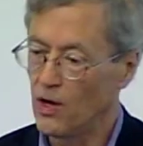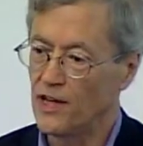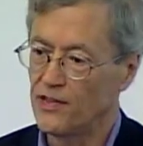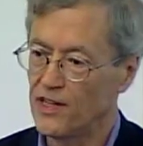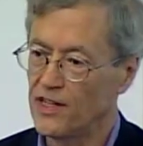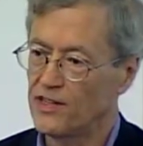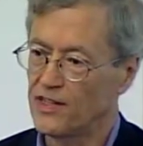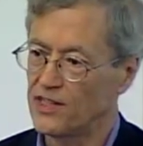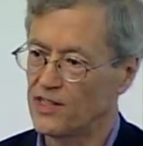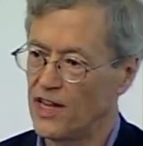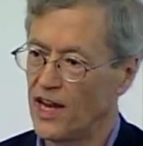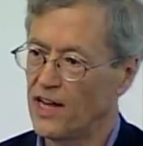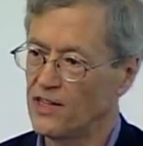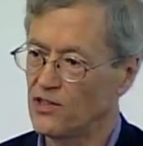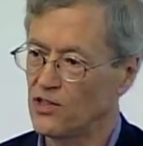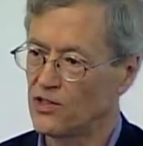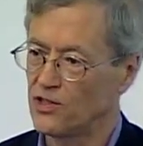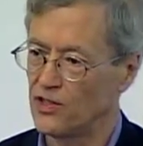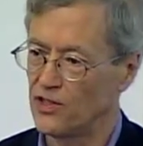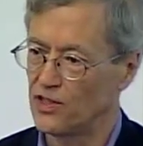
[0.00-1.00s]
I think this
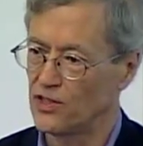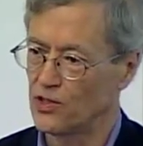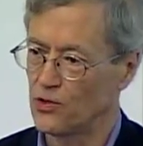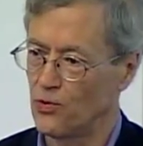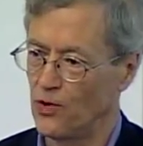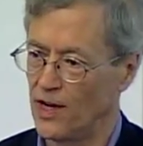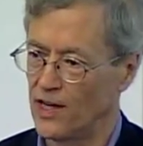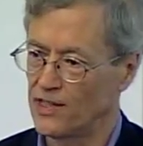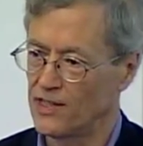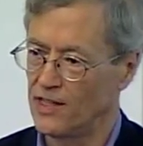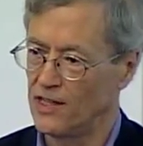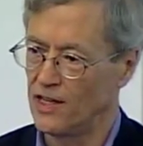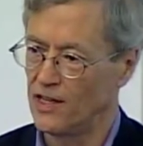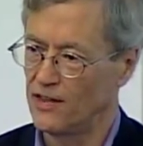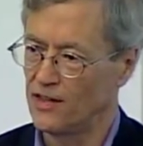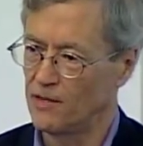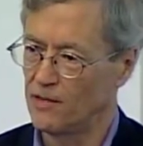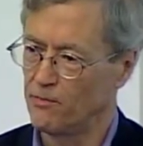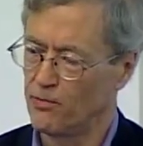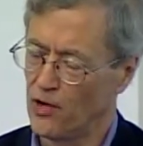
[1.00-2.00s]
answer to this question, I
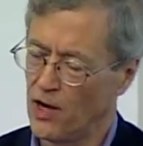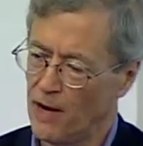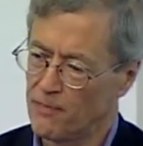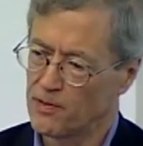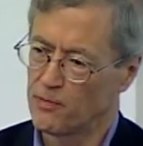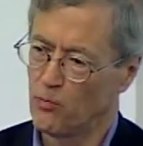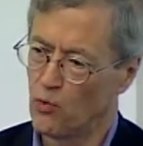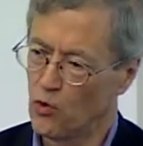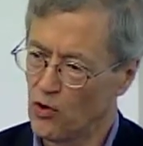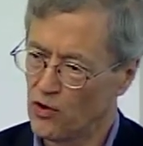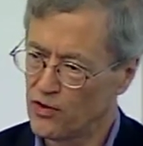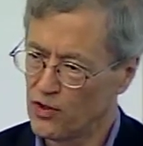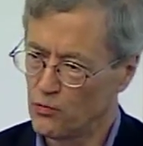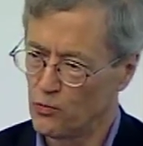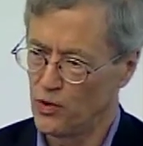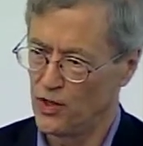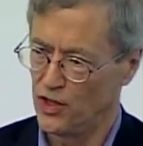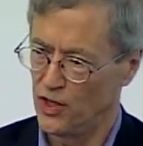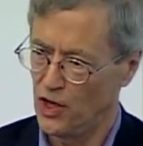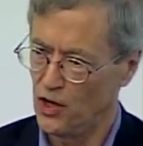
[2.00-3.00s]
think perhaps more than
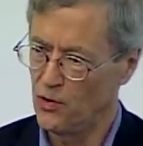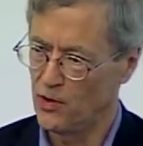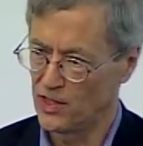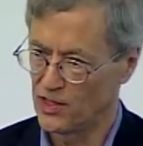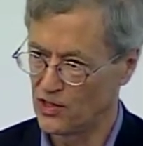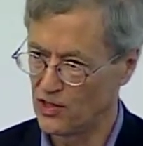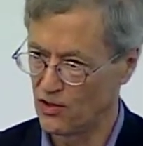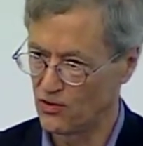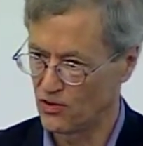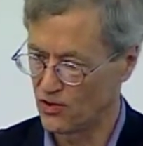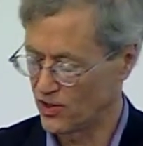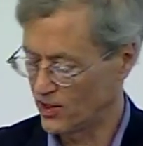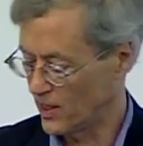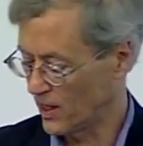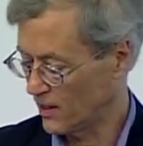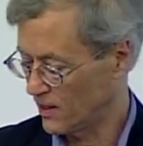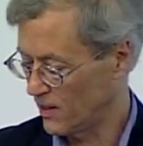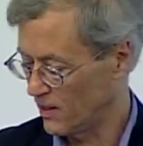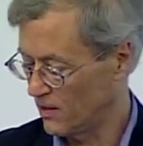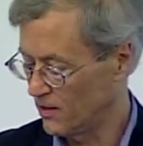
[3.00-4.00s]
we know as social
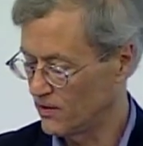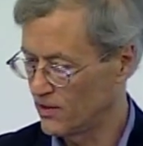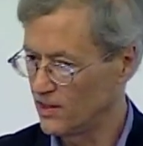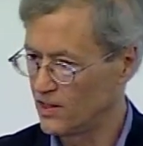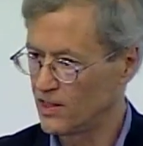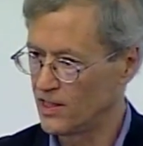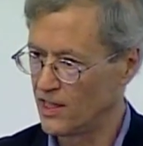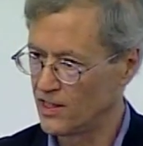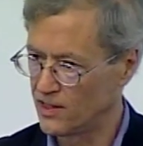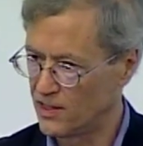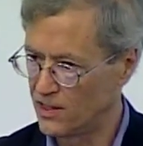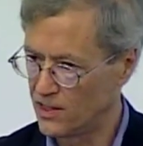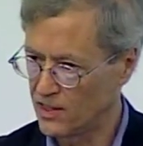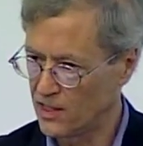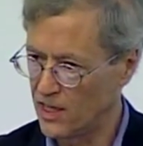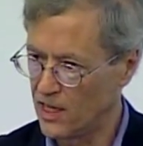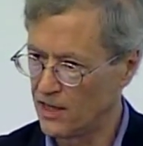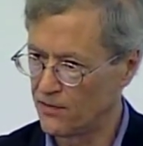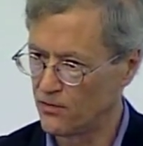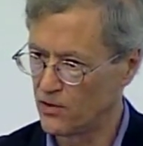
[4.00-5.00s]
psychologists, as this
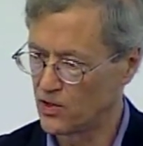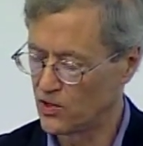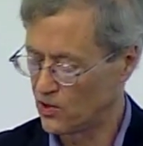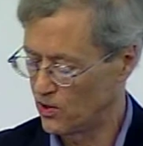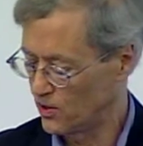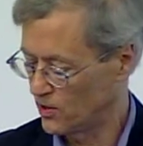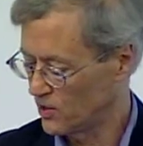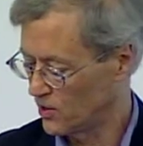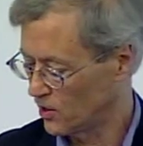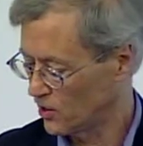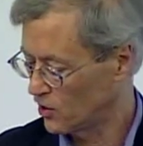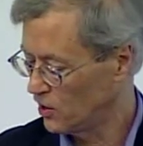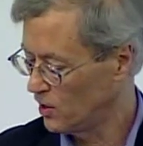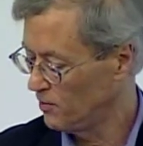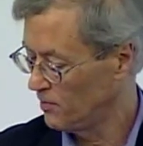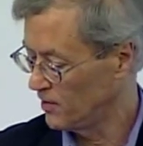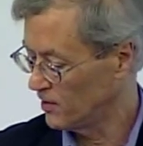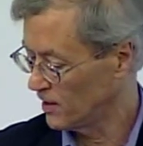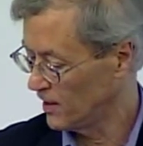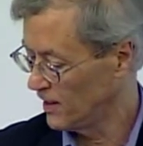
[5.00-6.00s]
kind of research
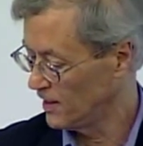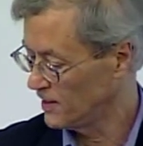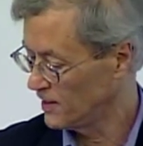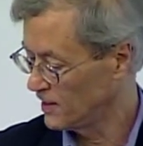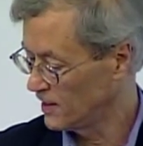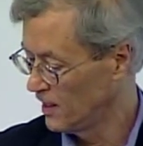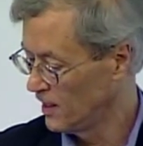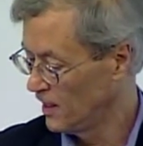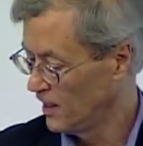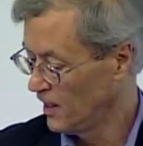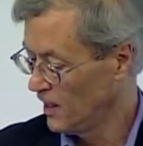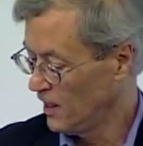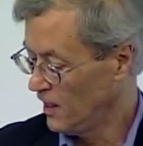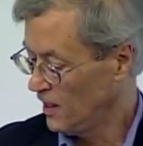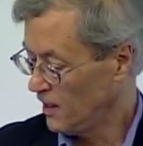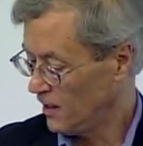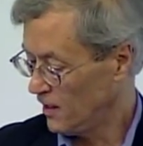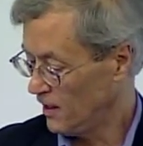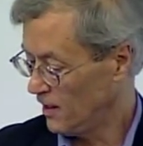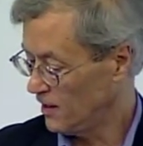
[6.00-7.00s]
accumulates,
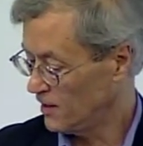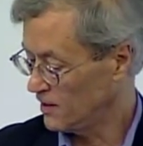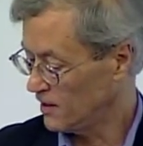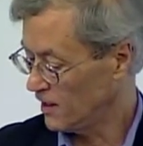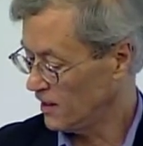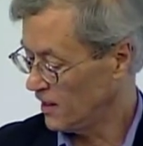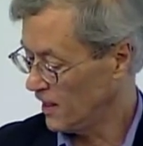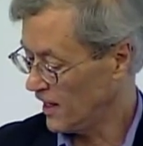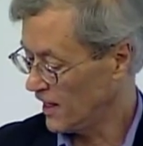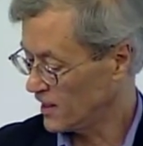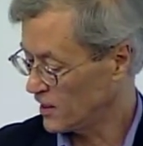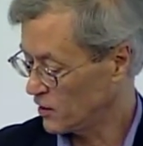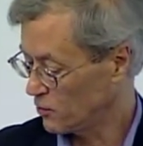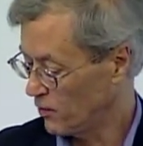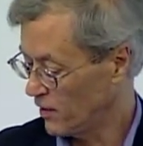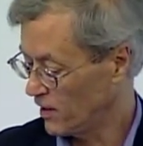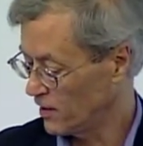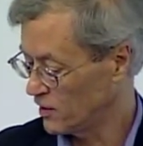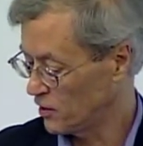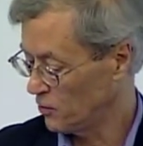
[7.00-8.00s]
is that yes,
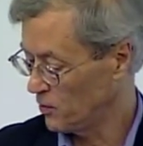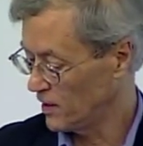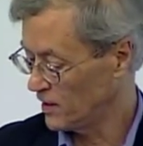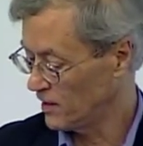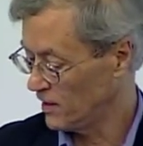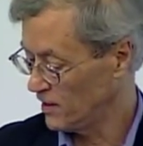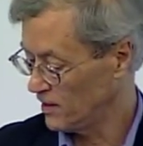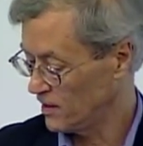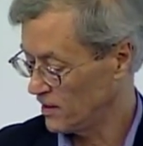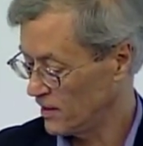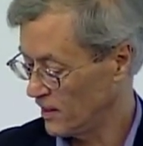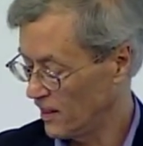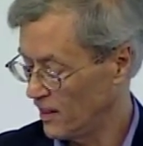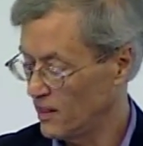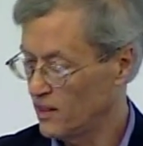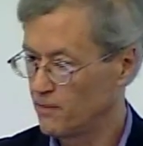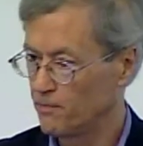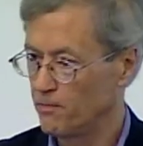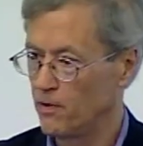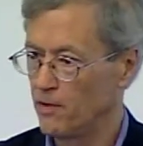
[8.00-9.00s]
we are doing these
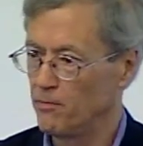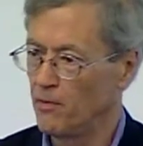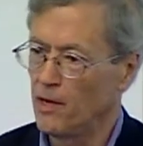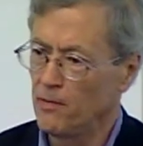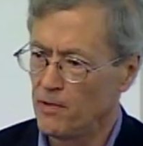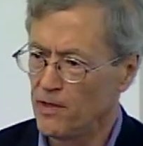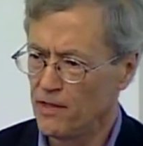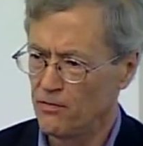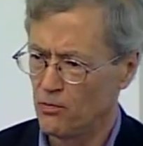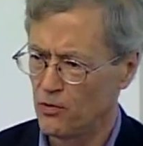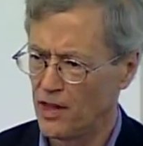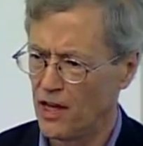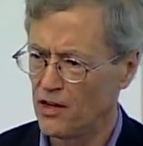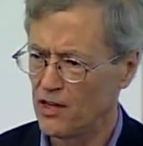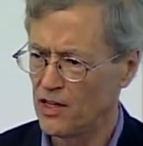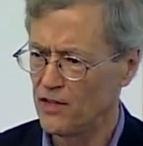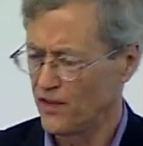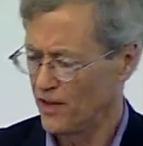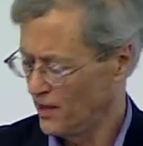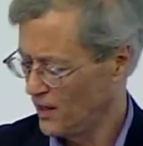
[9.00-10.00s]
things, but maybe without
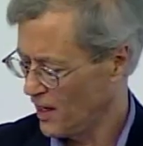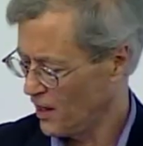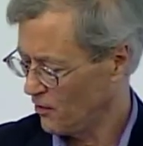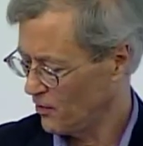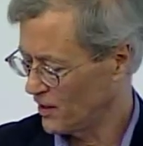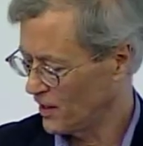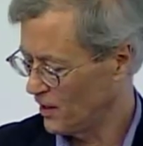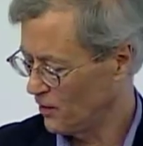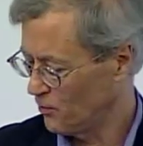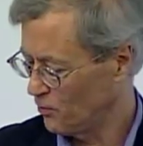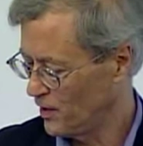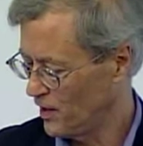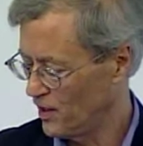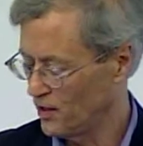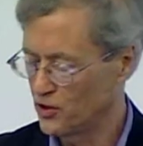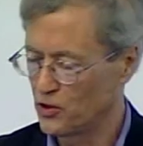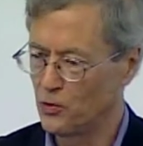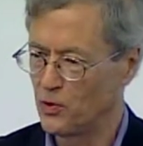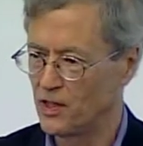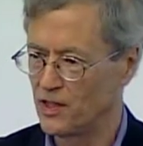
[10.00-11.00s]
even knowing it, we are
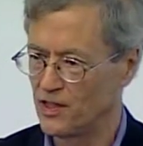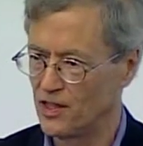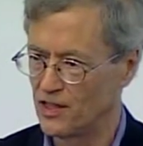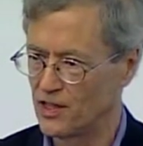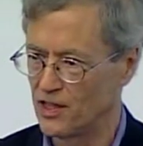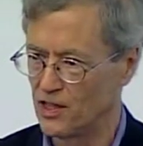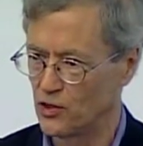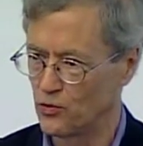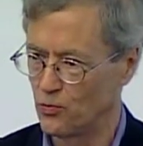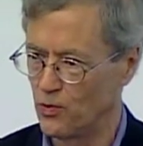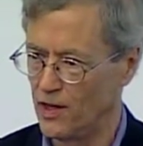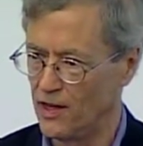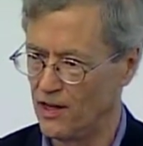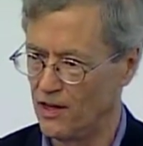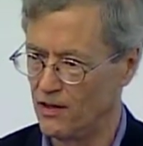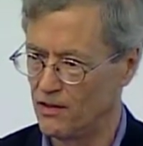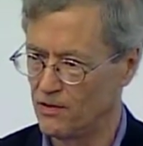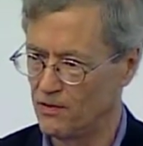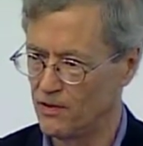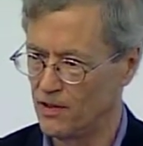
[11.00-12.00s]
doing this as
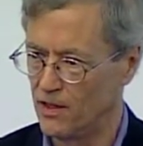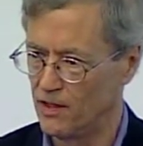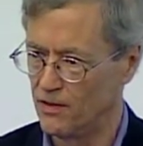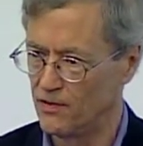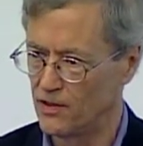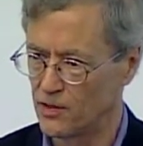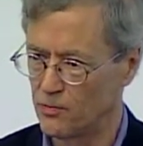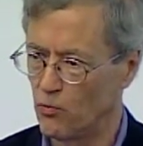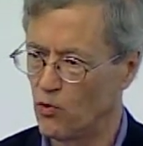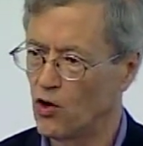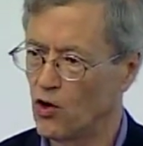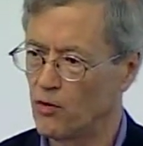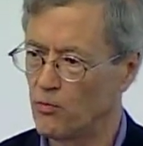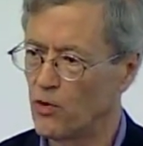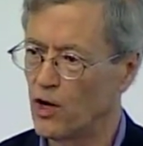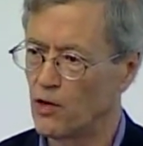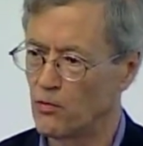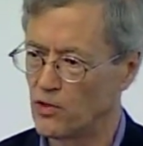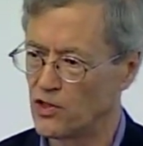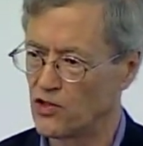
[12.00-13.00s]
well. Um, there's more and
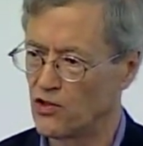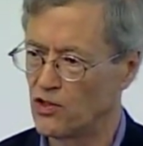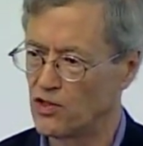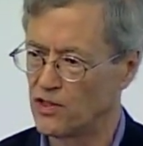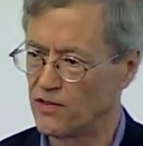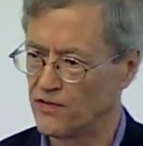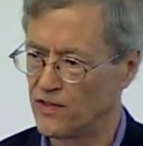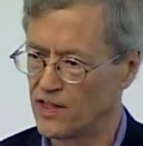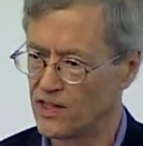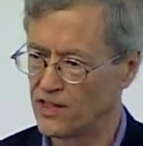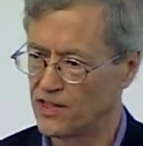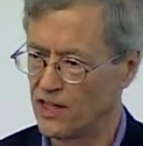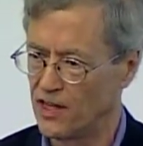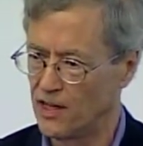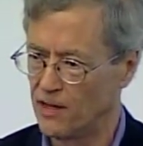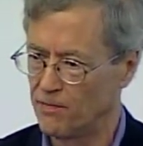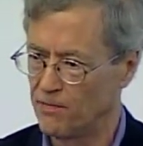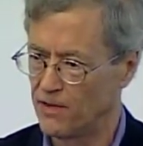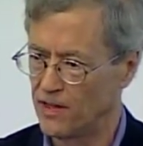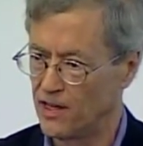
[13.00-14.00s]
more research of this
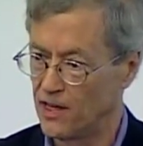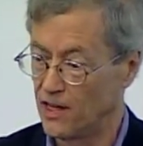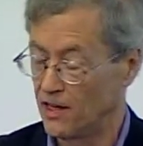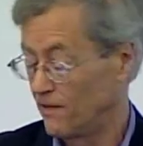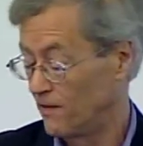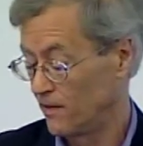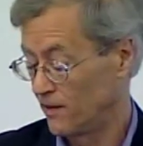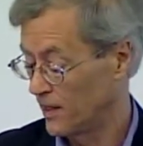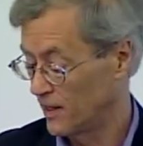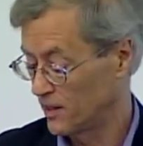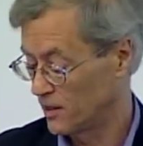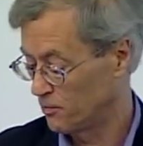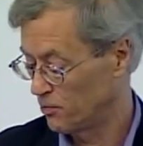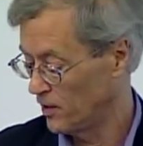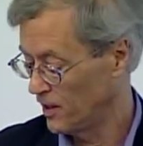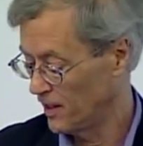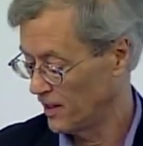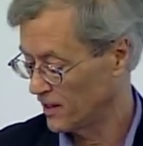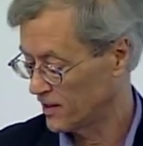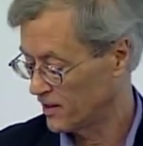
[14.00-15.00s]
type that I think is
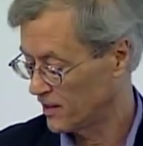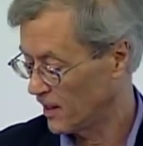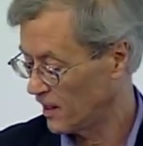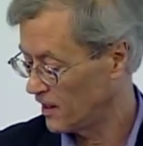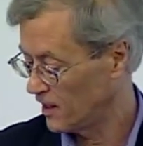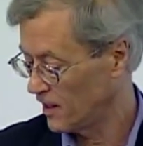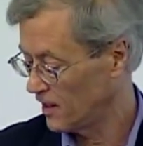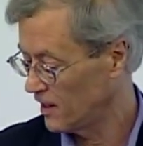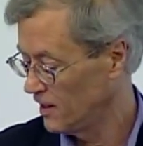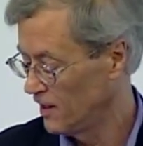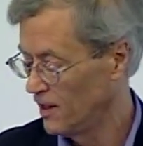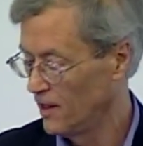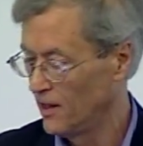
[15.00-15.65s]
pretty exciting.